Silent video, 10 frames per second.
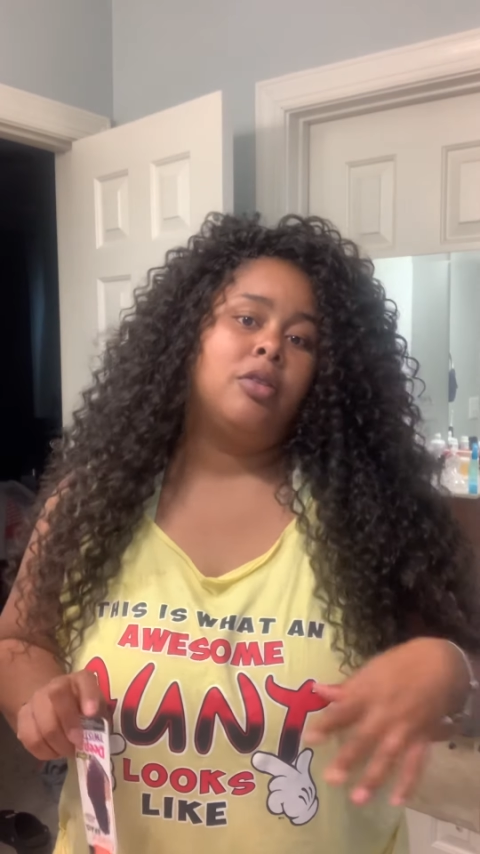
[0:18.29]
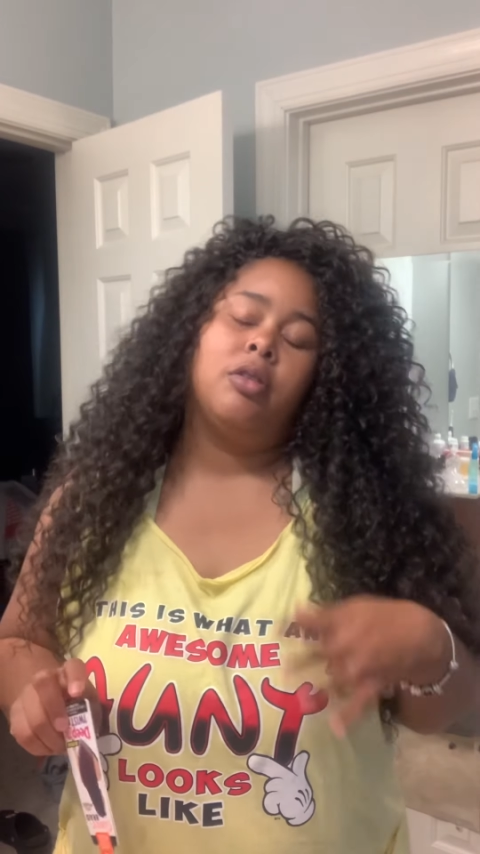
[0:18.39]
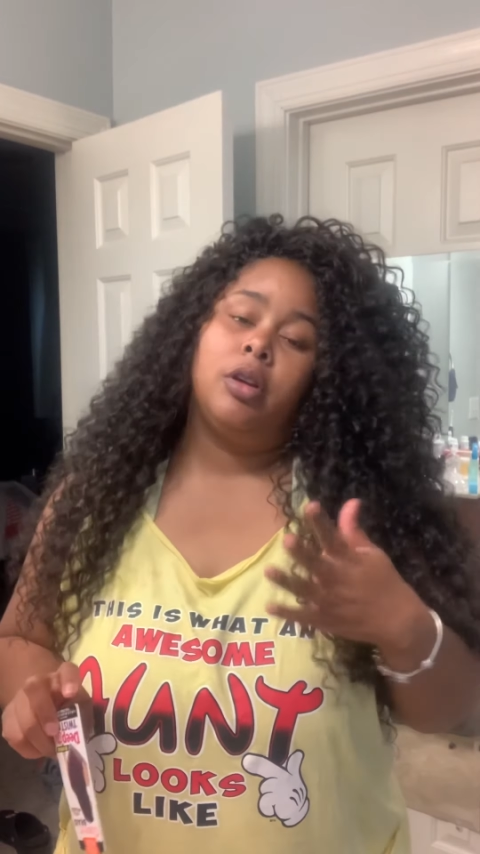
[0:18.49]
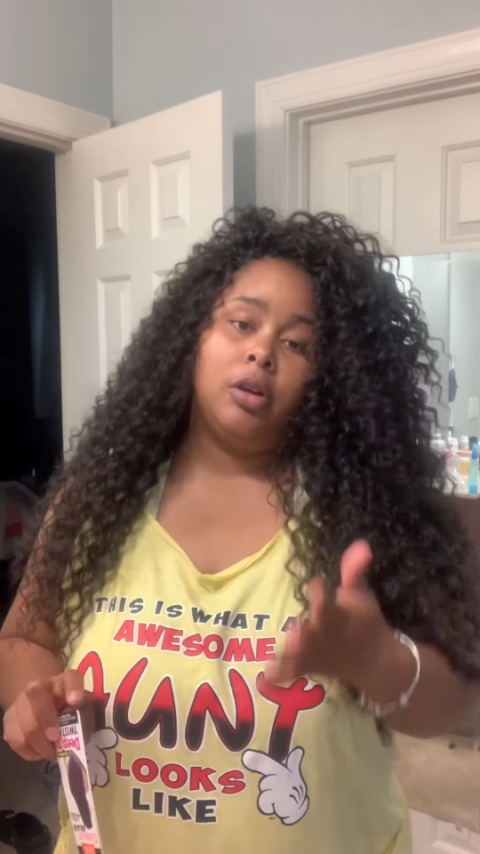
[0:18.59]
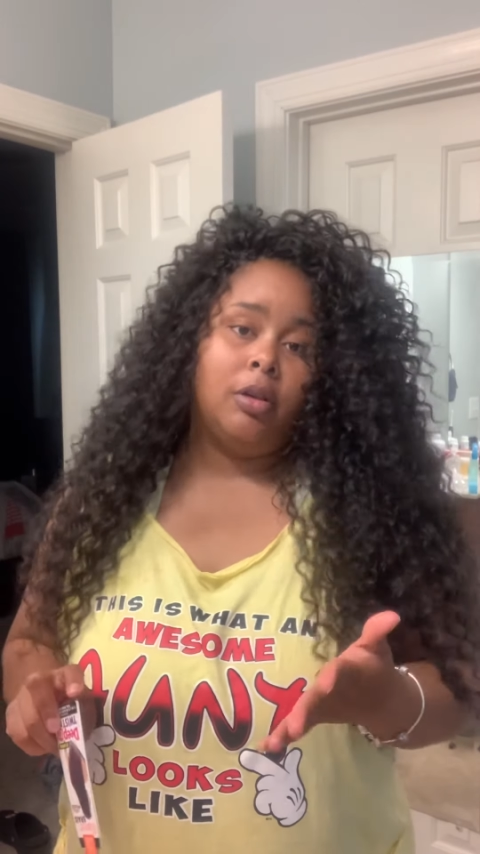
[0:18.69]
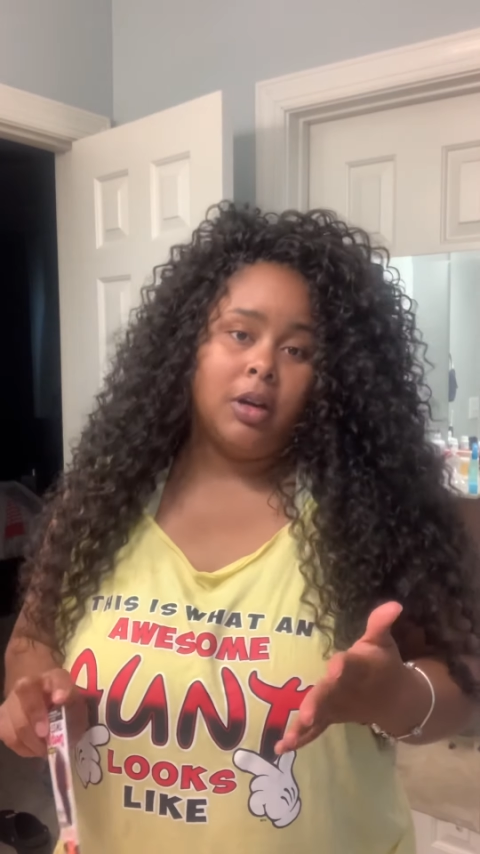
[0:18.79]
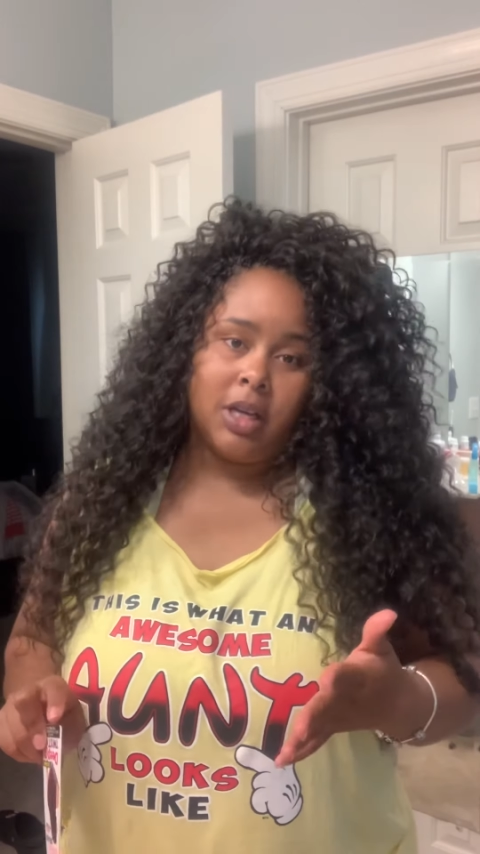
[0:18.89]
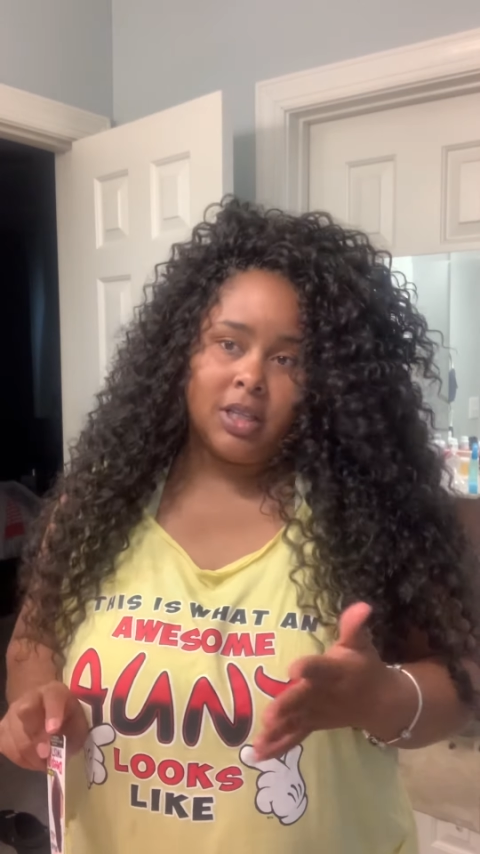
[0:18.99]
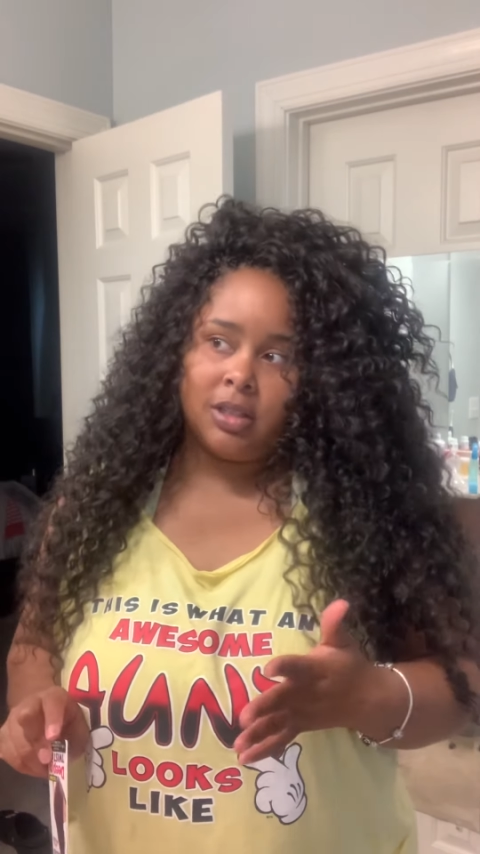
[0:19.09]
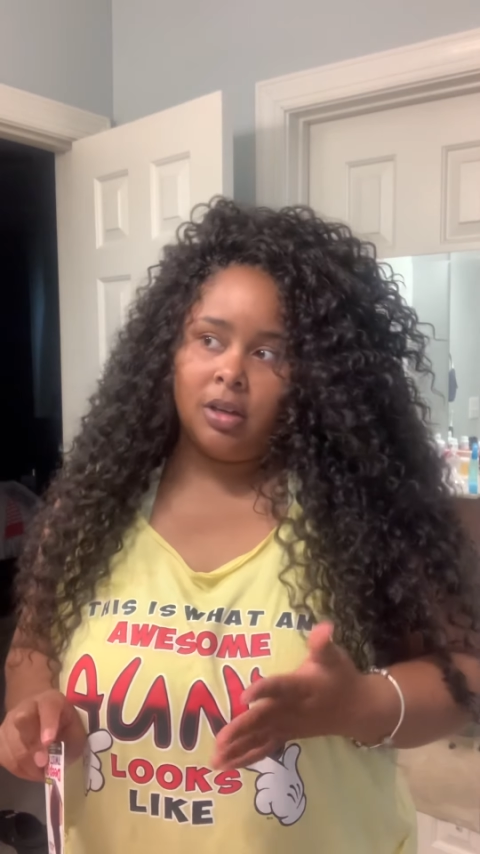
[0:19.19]
you already know how I
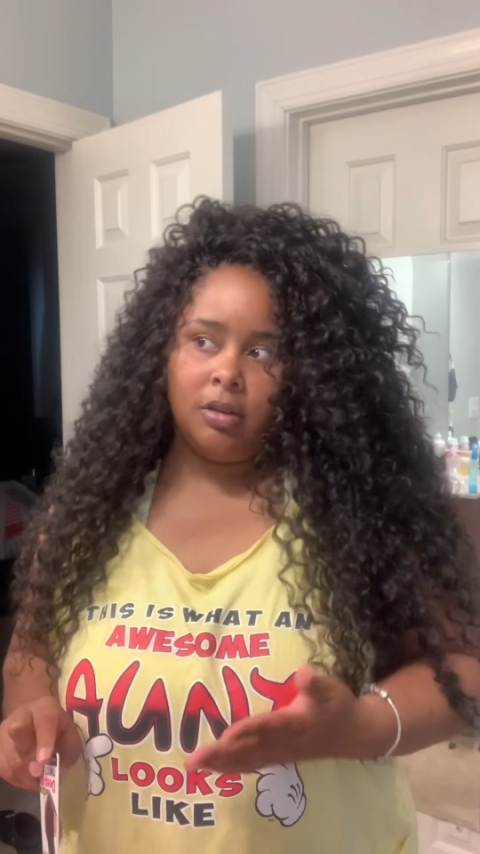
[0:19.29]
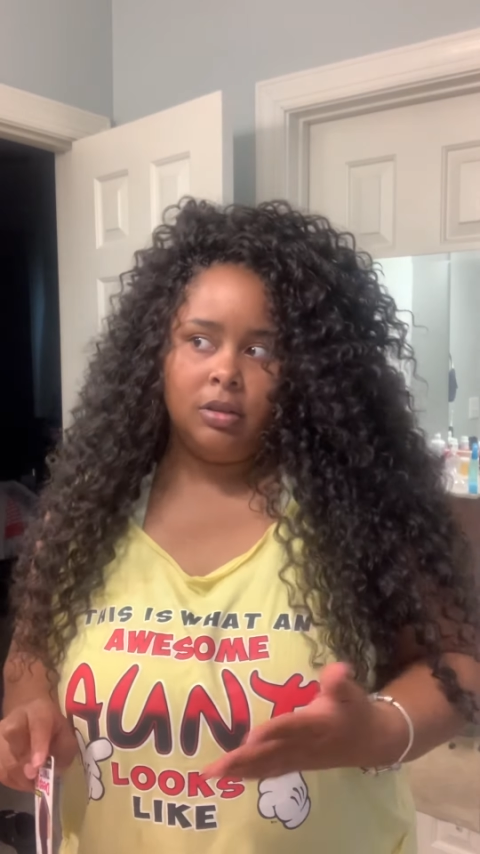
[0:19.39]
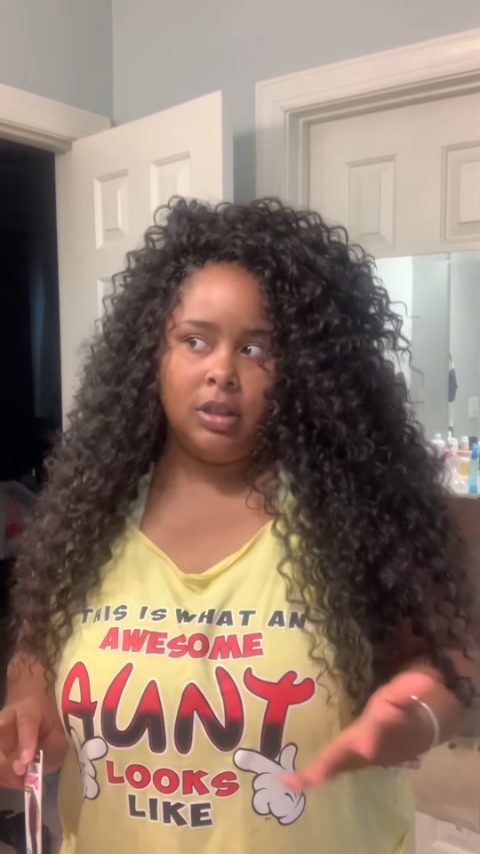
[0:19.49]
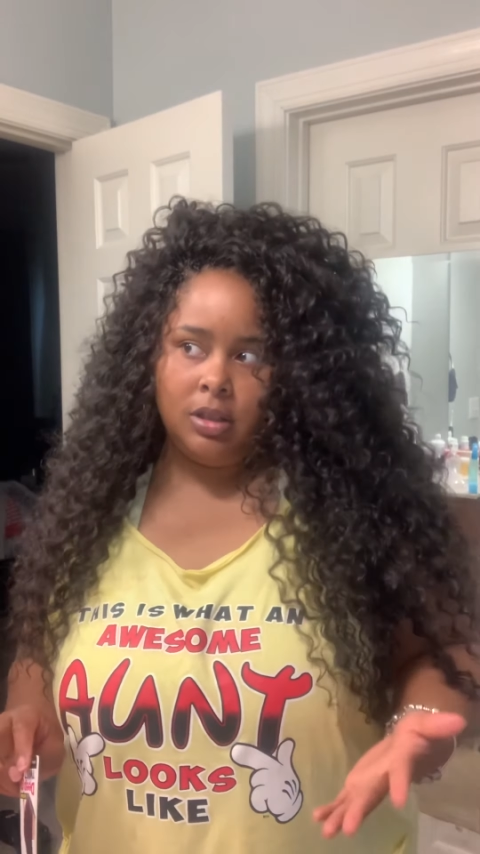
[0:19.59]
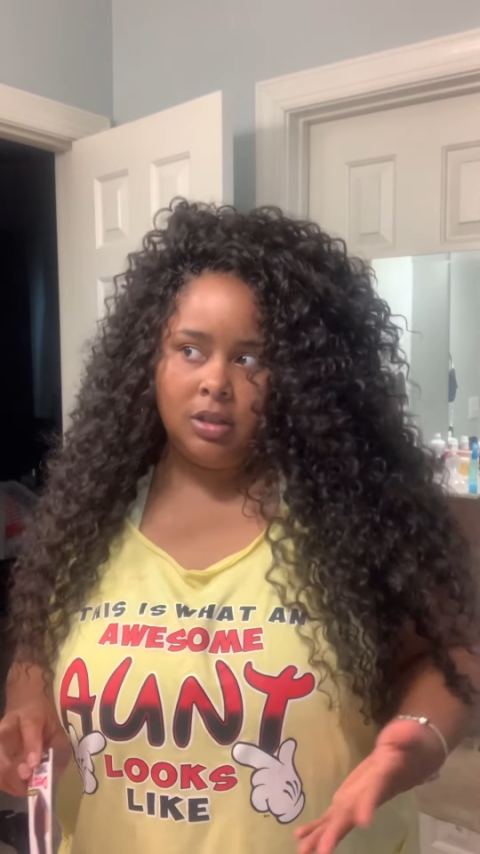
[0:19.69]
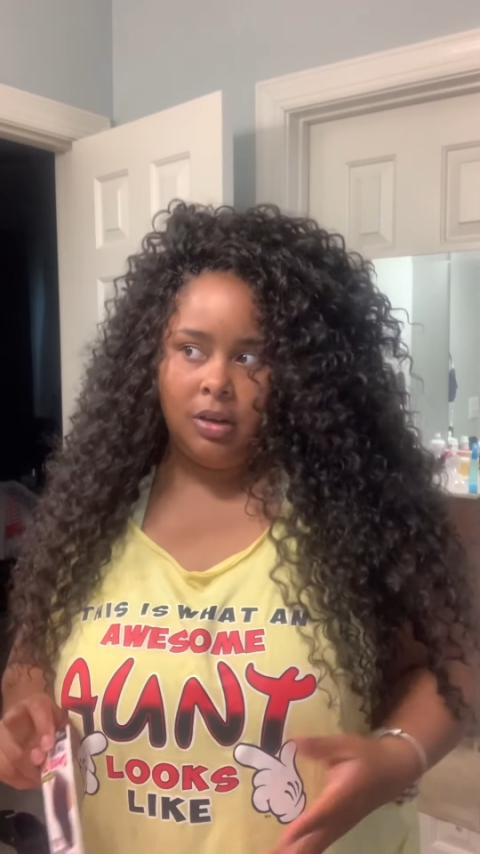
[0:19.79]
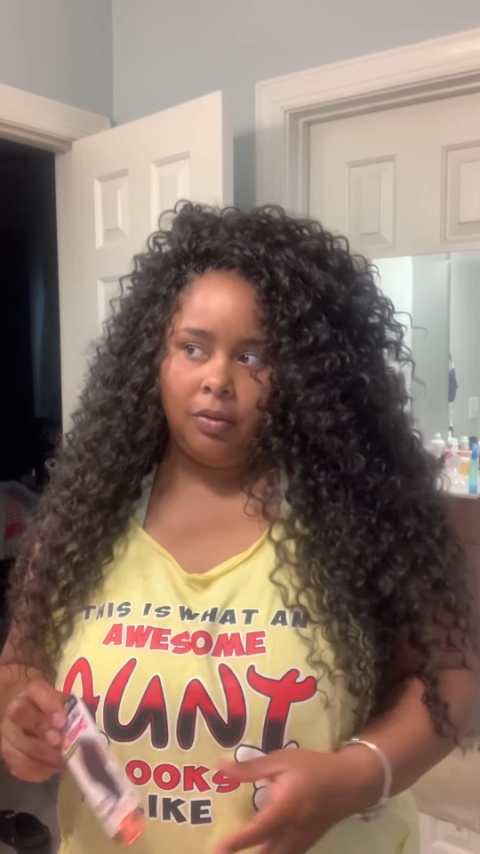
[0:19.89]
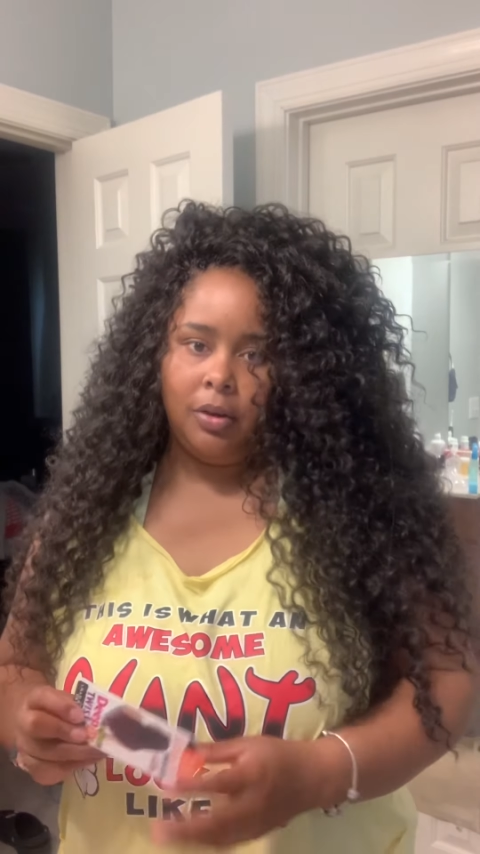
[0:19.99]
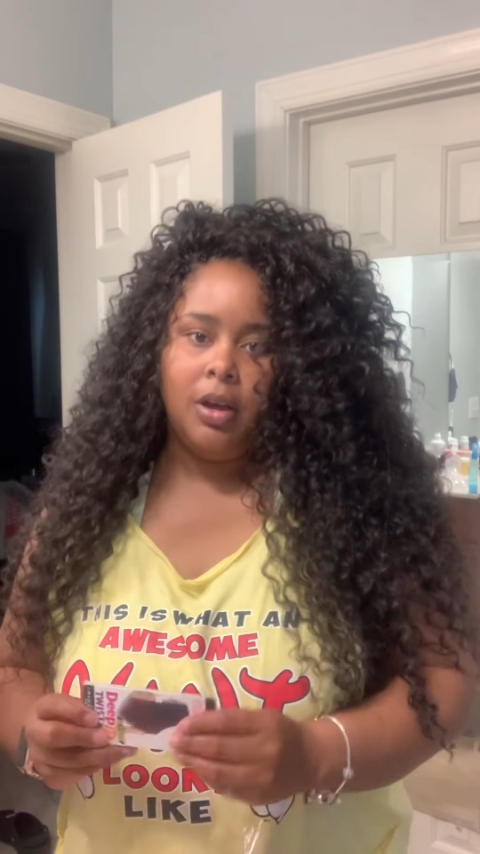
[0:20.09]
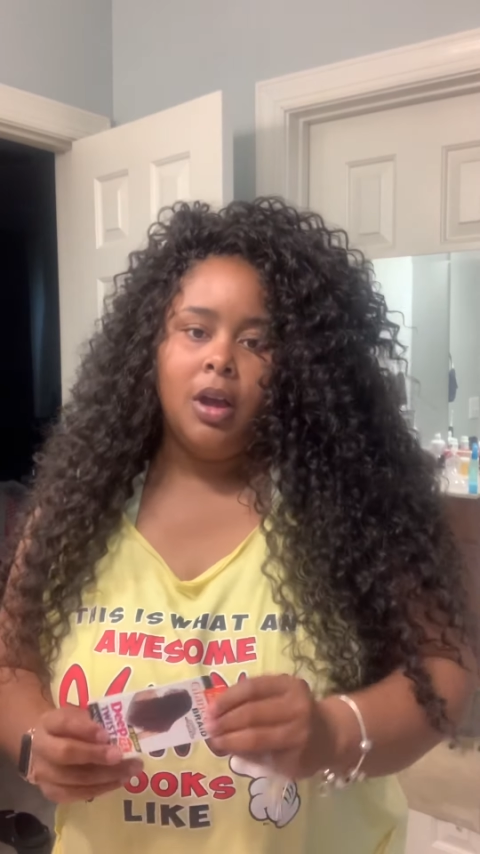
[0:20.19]
install, and nothing's
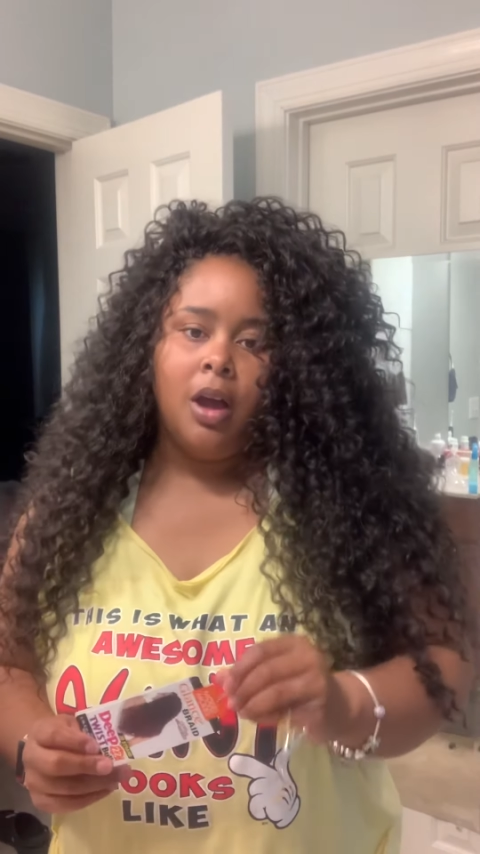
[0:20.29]
different.